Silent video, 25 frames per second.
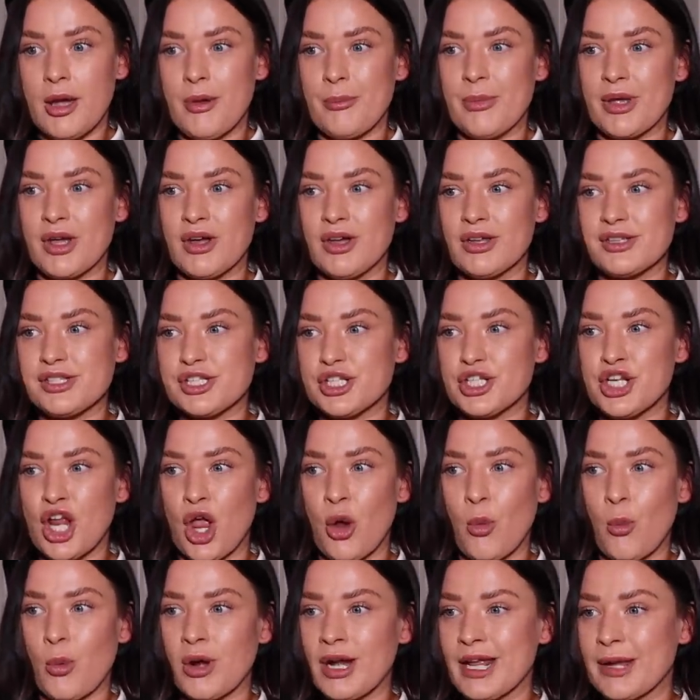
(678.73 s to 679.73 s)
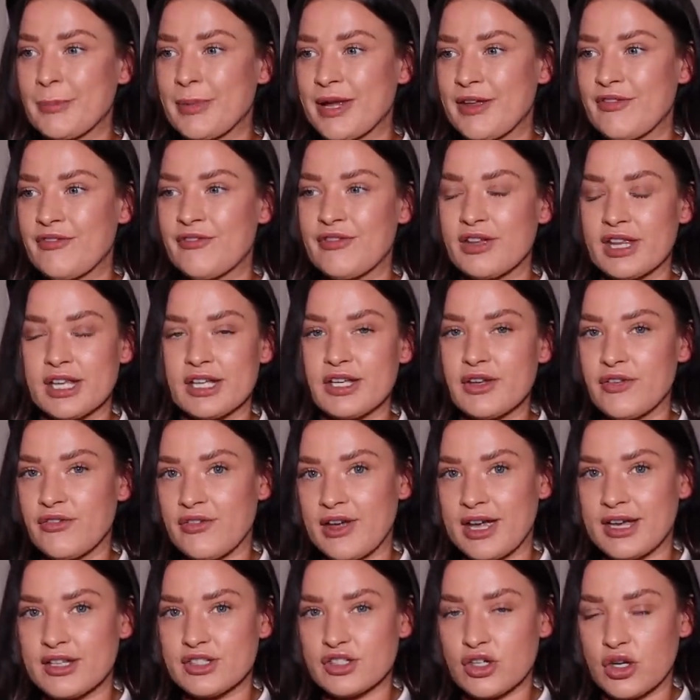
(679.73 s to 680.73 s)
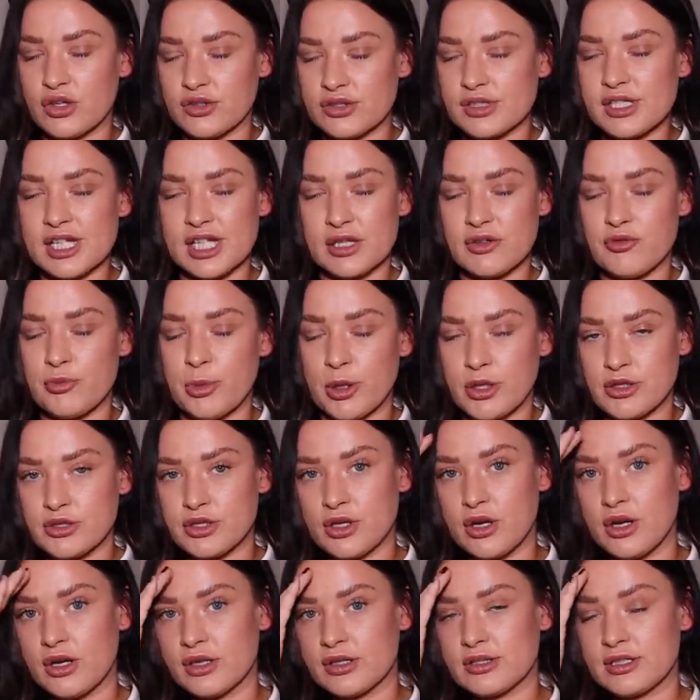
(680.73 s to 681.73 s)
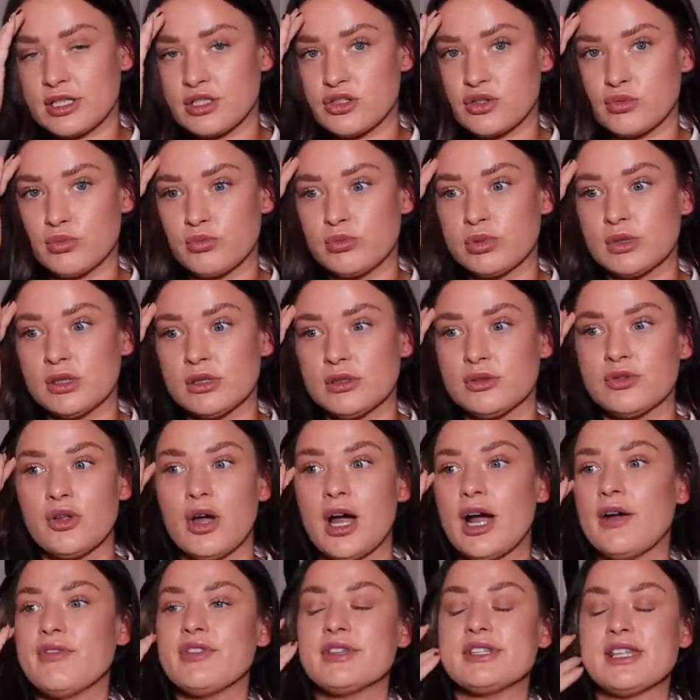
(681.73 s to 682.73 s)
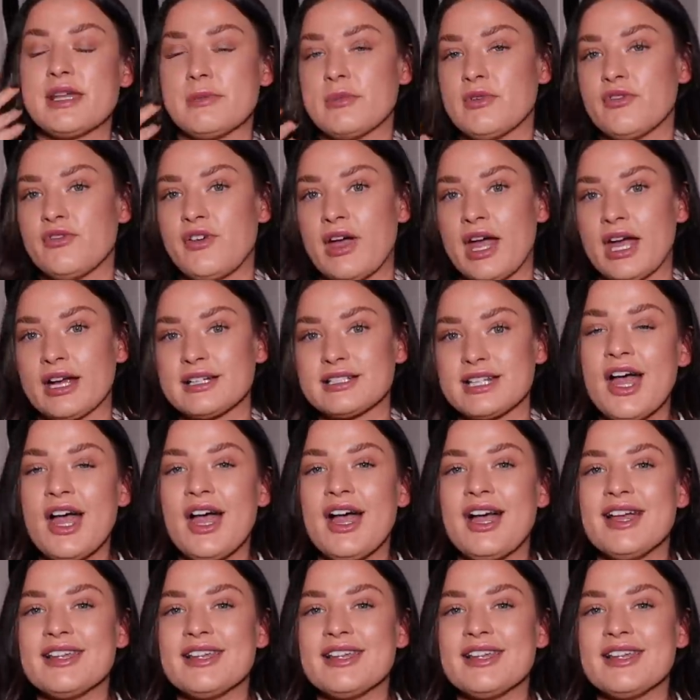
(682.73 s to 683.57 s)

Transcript: because you don't want to be filling your face constantly with Botox. It just will not have the same effect.